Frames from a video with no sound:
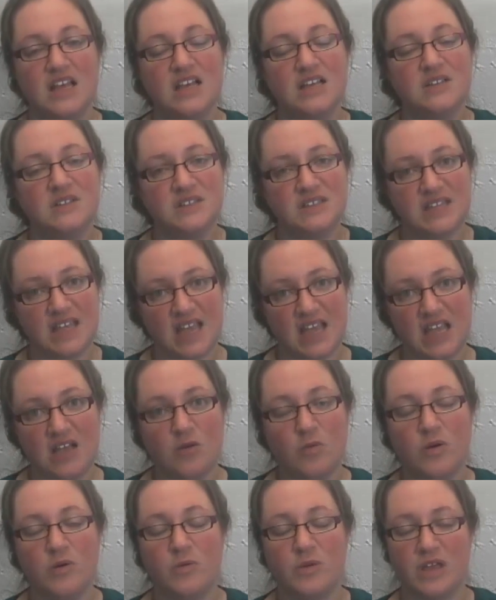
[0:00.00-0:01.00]
to
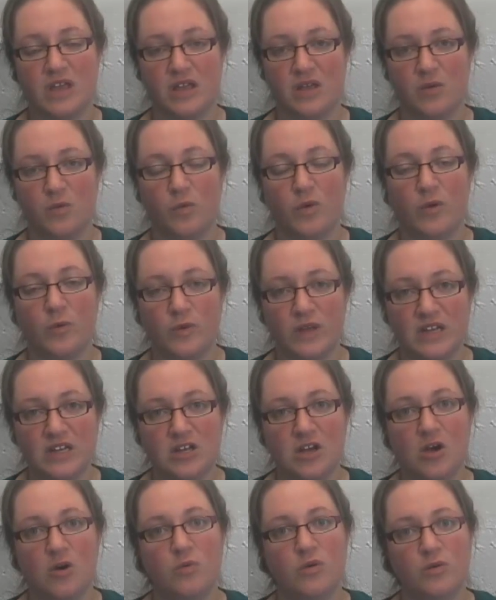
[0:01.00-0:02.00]
take what we
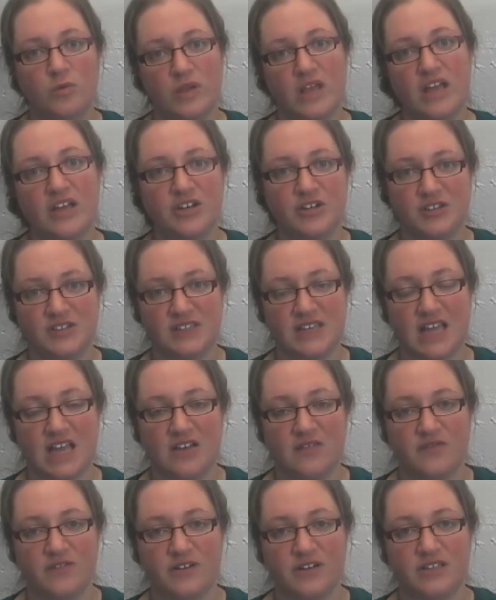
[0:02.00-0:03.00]
know, what we
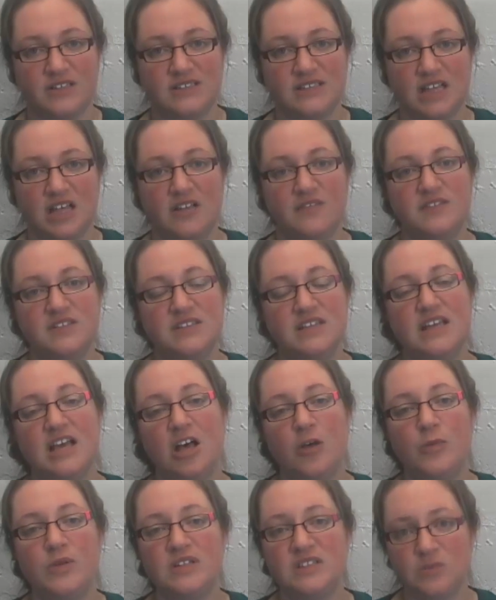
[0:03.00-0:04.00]
understand for ourselves, and to
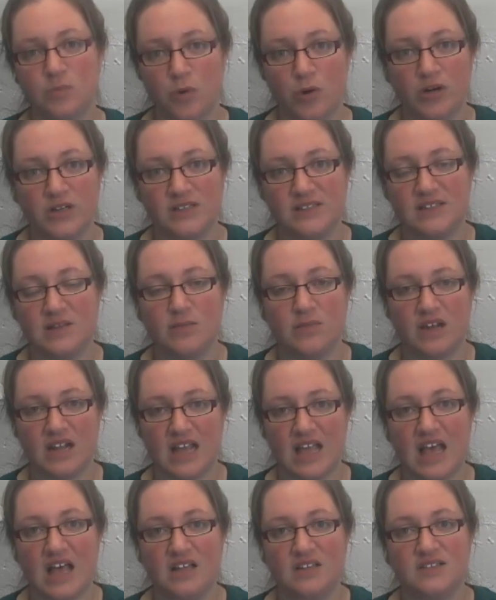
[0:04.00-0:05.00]
help and support
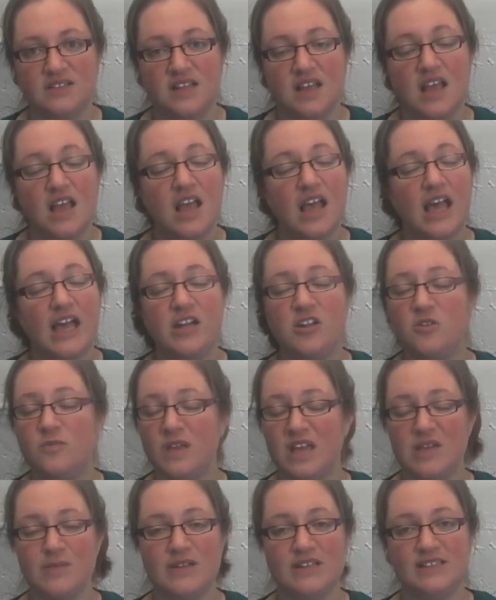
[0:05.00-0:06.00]
somebody else. And you
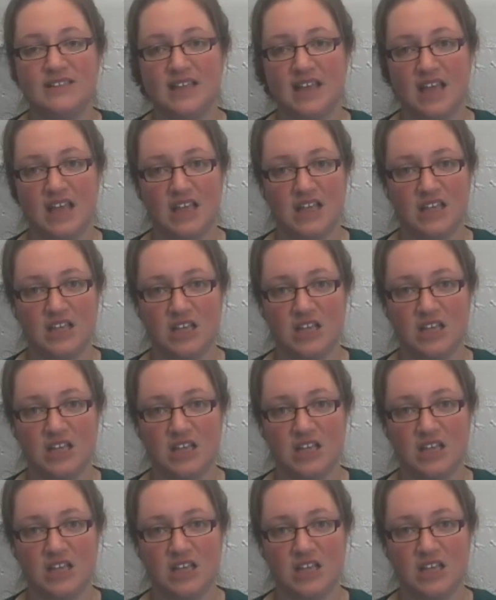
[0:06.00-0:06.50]
may be saying,